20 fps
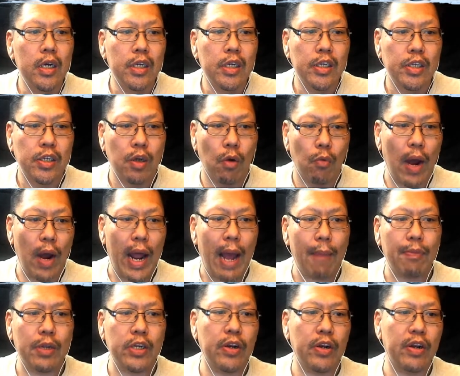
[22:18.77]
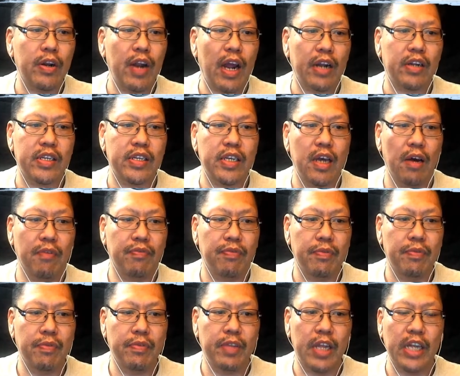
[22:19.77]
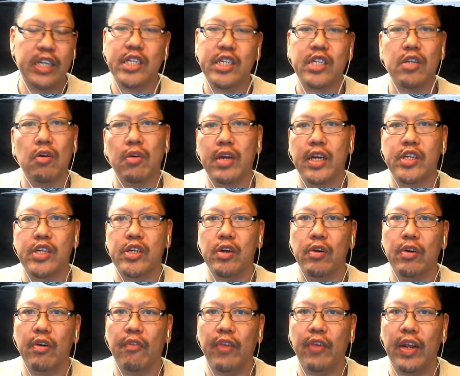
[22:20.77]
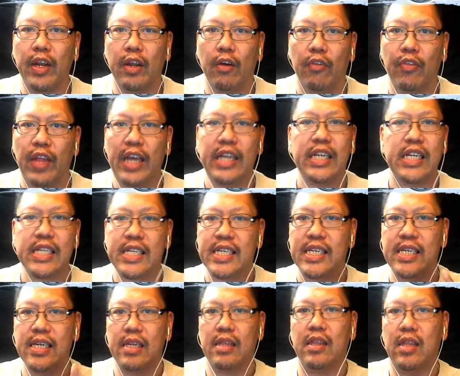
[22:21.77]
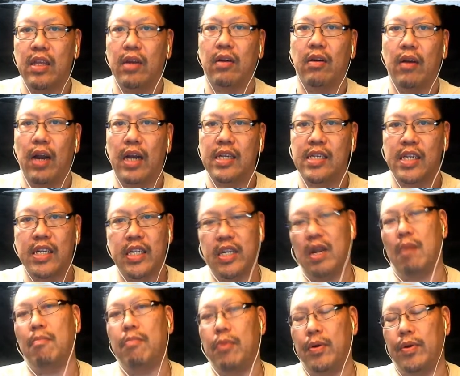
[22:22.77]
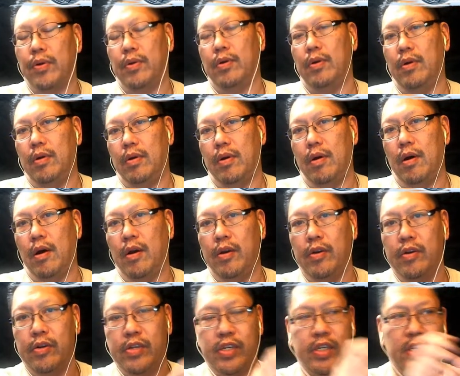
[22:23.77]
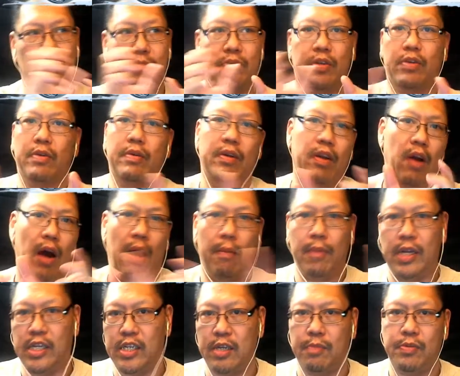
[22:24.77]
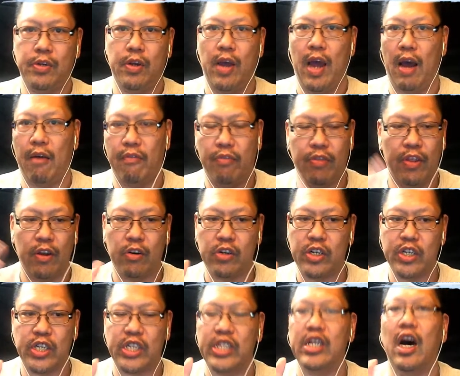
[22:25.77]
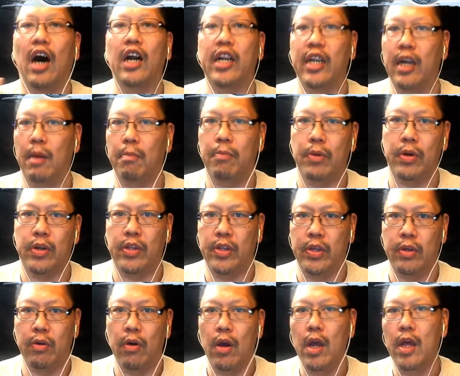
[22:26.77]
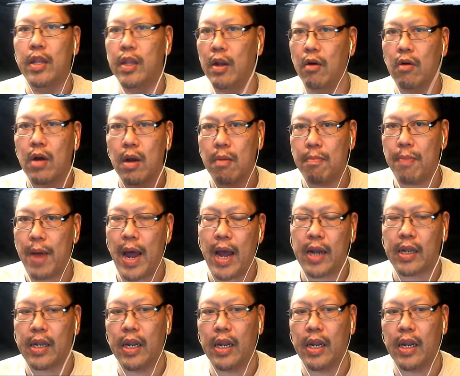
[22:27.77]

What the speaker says: So what happens to your inactive subs? They just don't get shown your video. They just sit there as a number on your sub screen, how many subs you have. They're just a number to you. They don't come back.